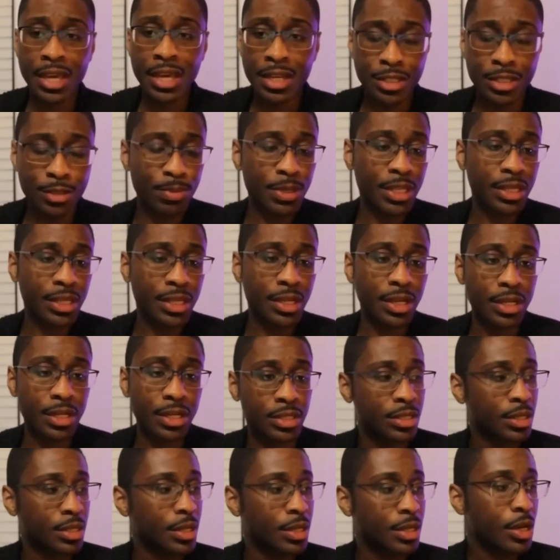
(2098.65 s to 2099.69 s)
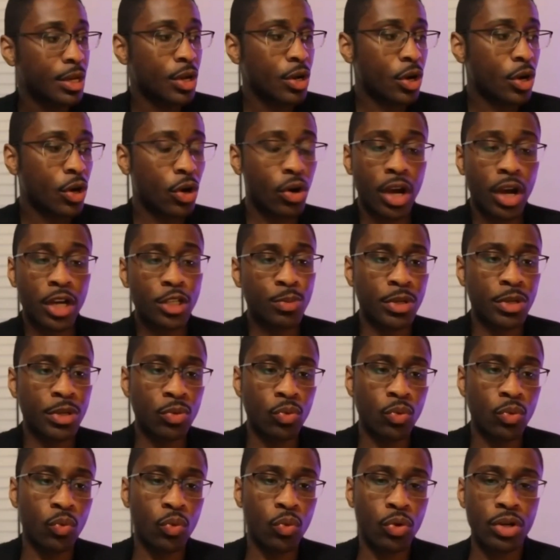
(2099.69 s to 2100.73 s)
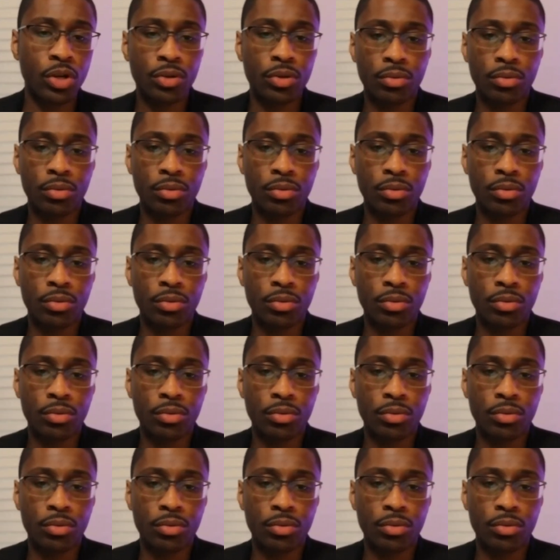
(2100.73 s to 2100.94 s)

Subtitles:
she could have kids because her